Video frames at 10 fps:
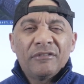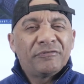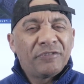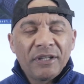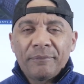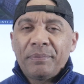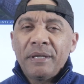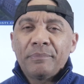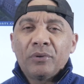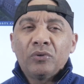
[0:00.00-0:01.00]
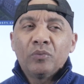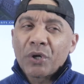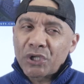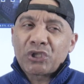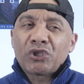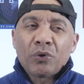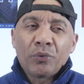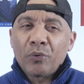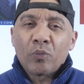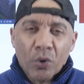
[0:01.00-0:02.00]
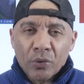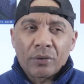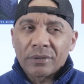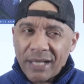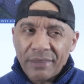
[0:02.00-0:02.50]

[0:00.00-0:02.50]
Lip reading: full of people who want to show the world